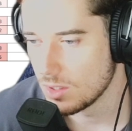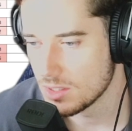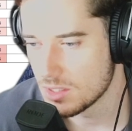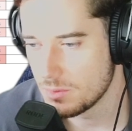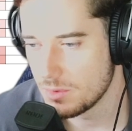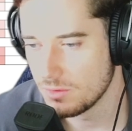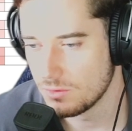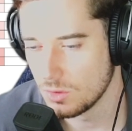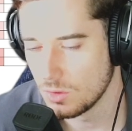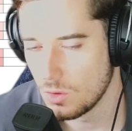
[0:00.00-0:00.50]
one. It's
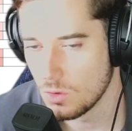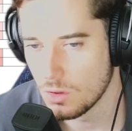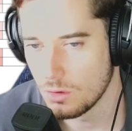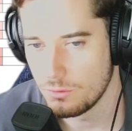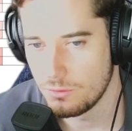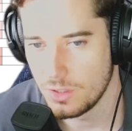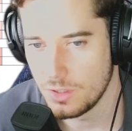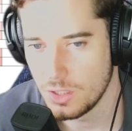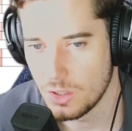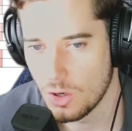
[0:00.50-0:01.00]
a bit of a
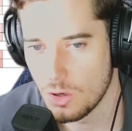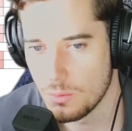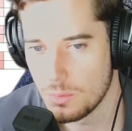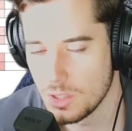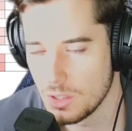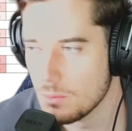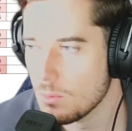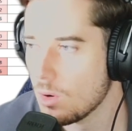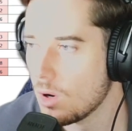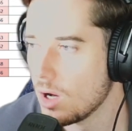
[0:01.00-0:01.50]
longer video,
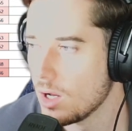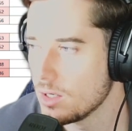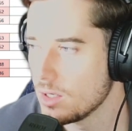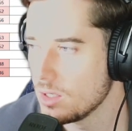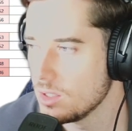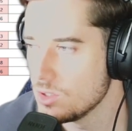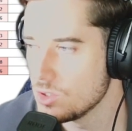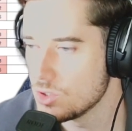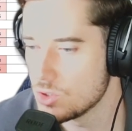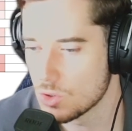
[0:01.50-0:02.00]
but you might
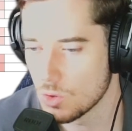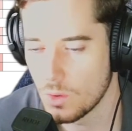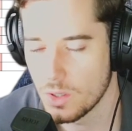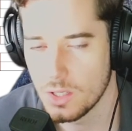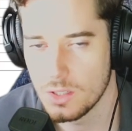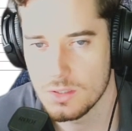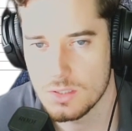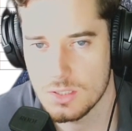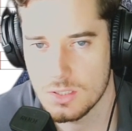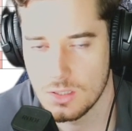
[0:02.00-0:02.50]
enjoy
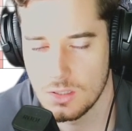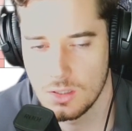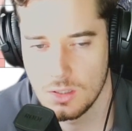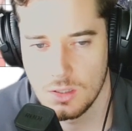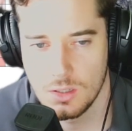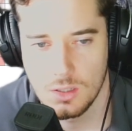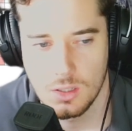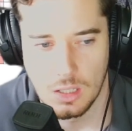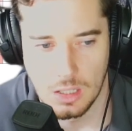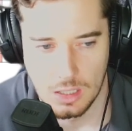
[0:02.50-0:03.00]
it.
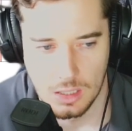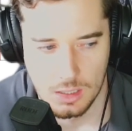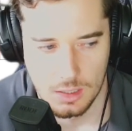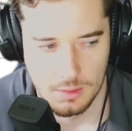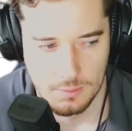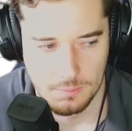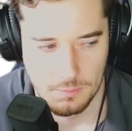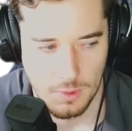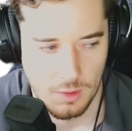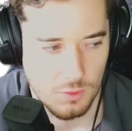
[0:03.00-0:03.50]

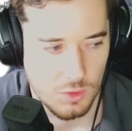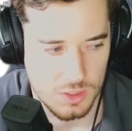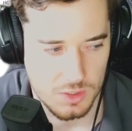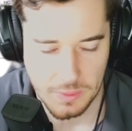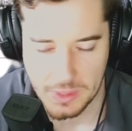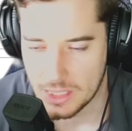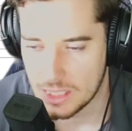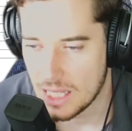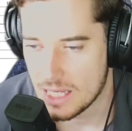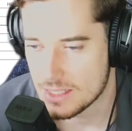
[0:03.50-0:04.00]
I've got
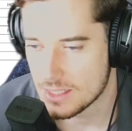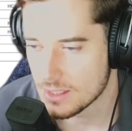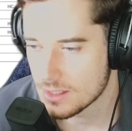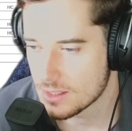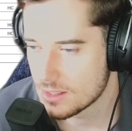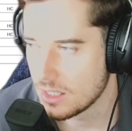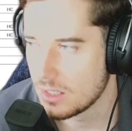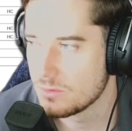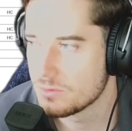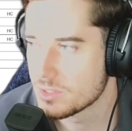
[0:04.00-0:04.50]
some classic
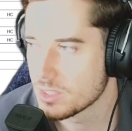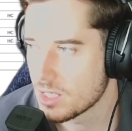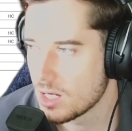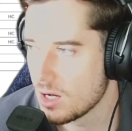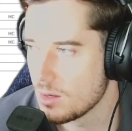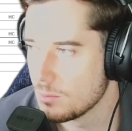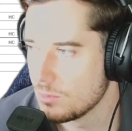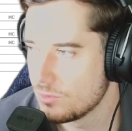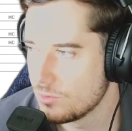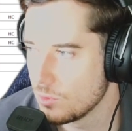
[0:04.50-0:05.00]
stuff to
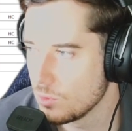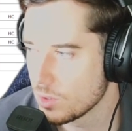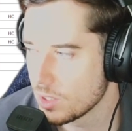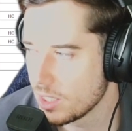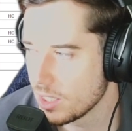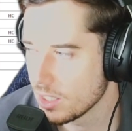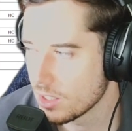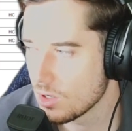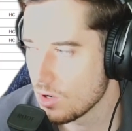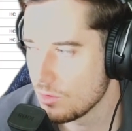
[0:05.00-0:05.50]
come before
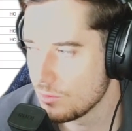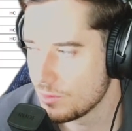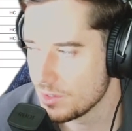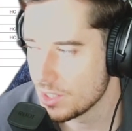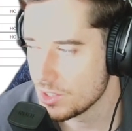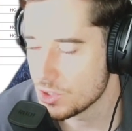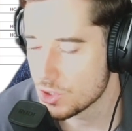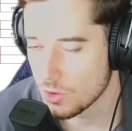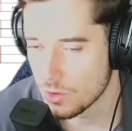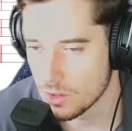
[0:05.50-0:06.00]
kickoff.
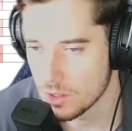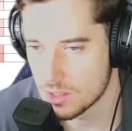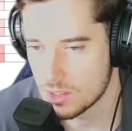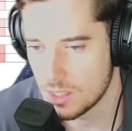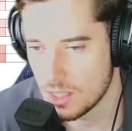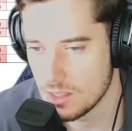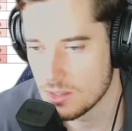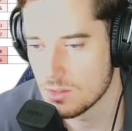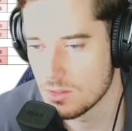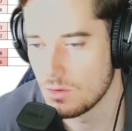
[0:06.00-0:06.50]
And then during the
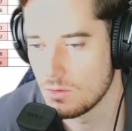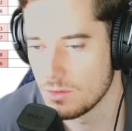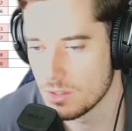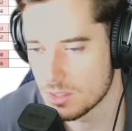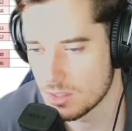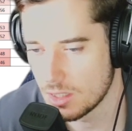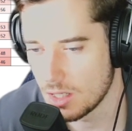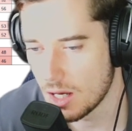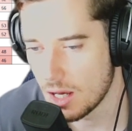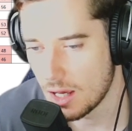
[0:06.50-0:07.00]
season,
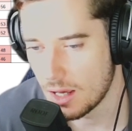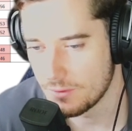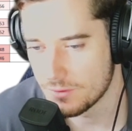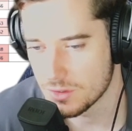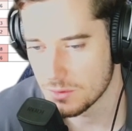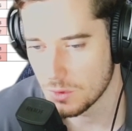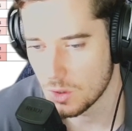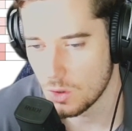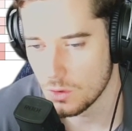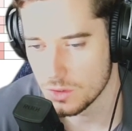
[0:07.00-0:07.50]
obviously, I
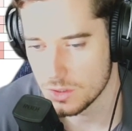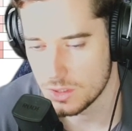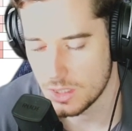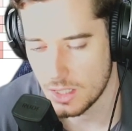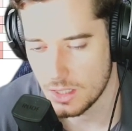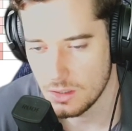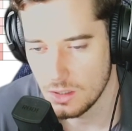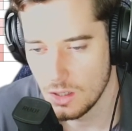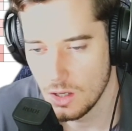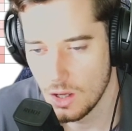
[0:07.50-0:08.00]
have some
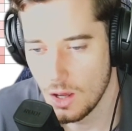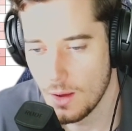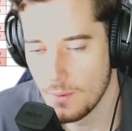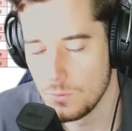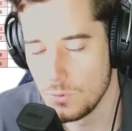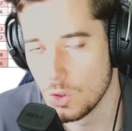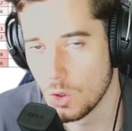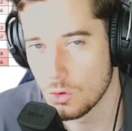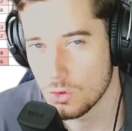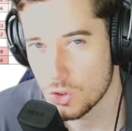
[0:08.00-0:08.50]
content.
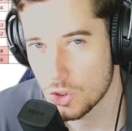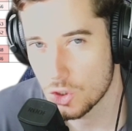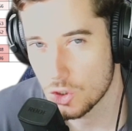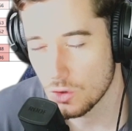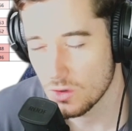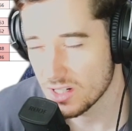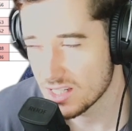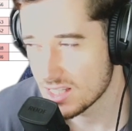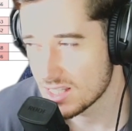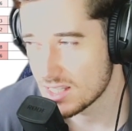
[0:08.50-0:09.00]
Not
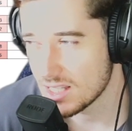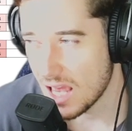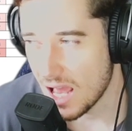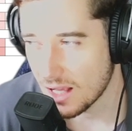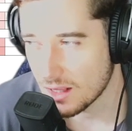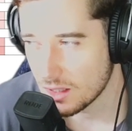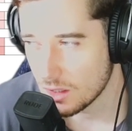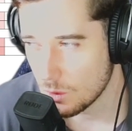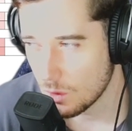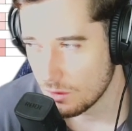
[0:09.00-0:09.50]
sure
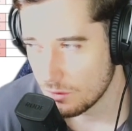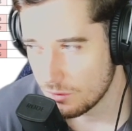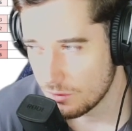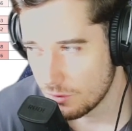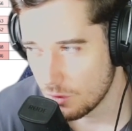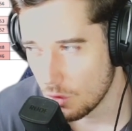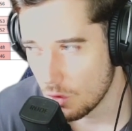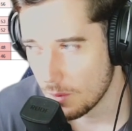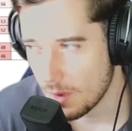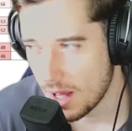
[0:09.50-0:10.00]
exactly what
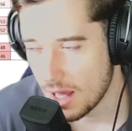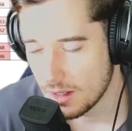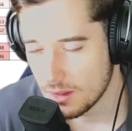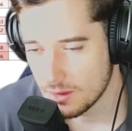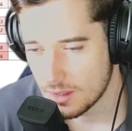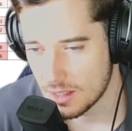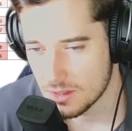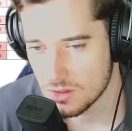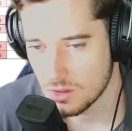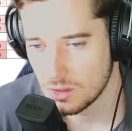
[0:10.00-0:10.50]
format
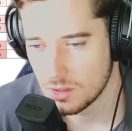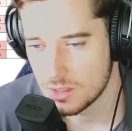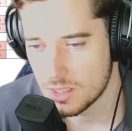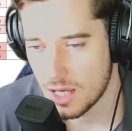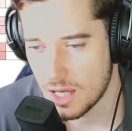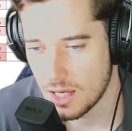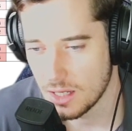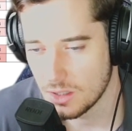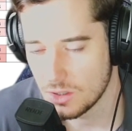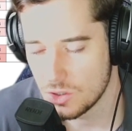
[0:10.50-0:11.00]
that's going
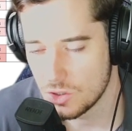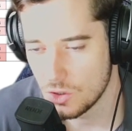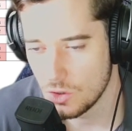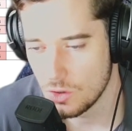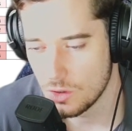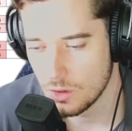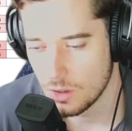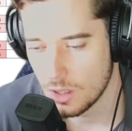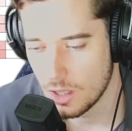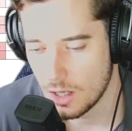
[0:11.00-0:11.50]
to take
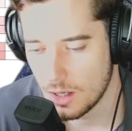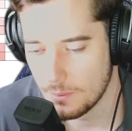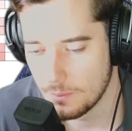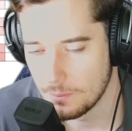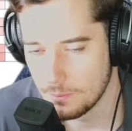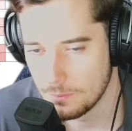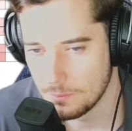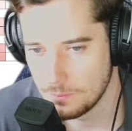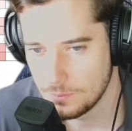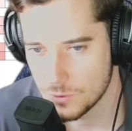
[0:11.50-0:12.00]
due to
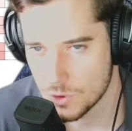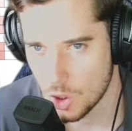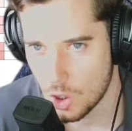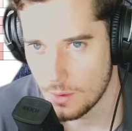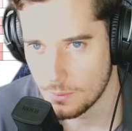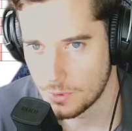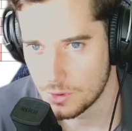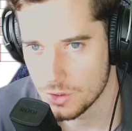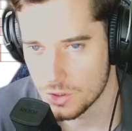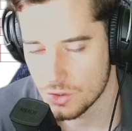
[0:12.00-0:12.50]

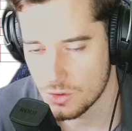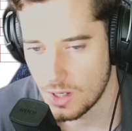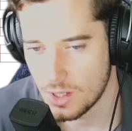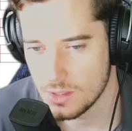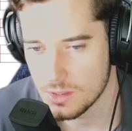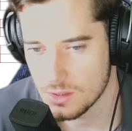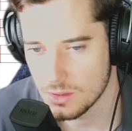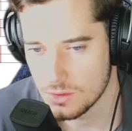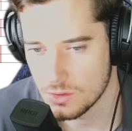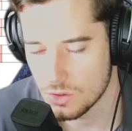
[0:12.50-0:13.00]
time
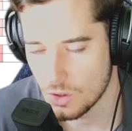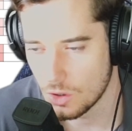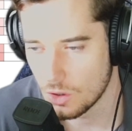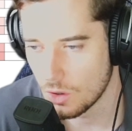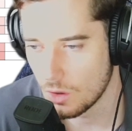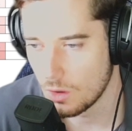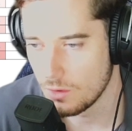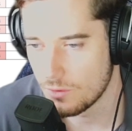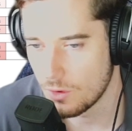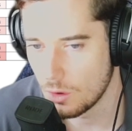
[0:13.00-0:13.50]
constraints. I don't
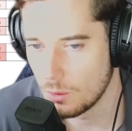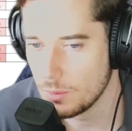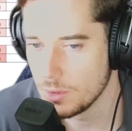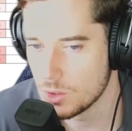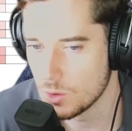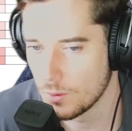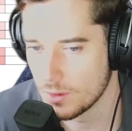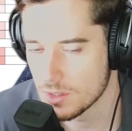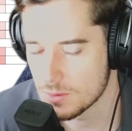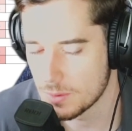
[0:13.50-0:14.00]
know if I'll
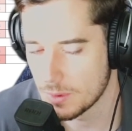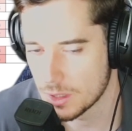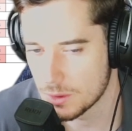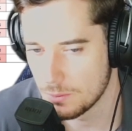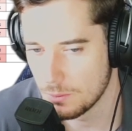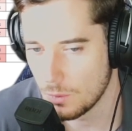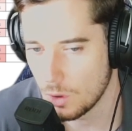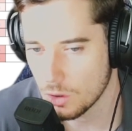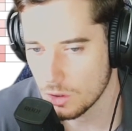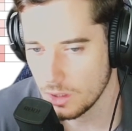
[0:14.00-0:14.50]
be doing as much
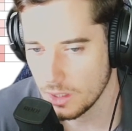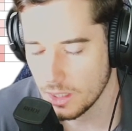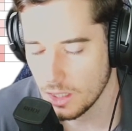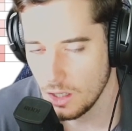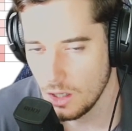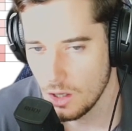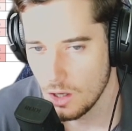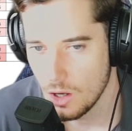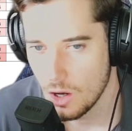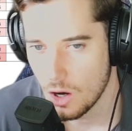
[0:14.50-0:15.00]

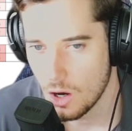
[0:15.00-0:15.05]
modeling.